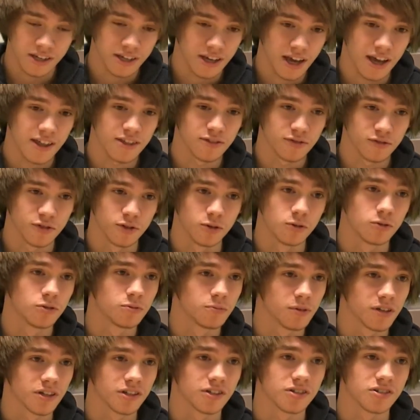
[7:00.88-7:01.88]
get the food,
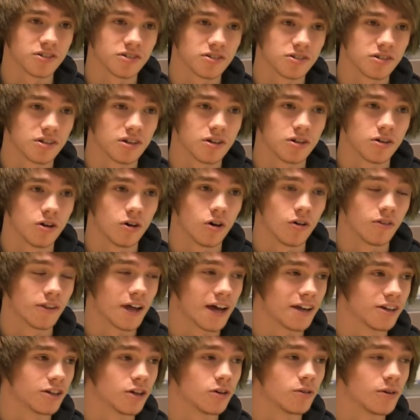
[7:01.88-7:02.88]
because on
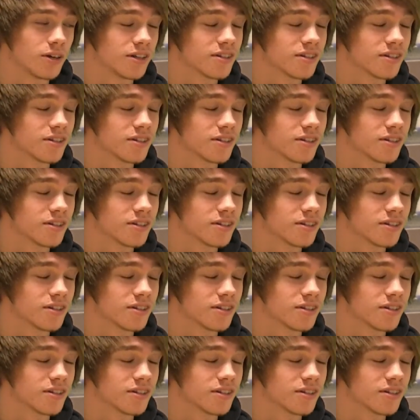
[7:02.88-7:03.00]
that note,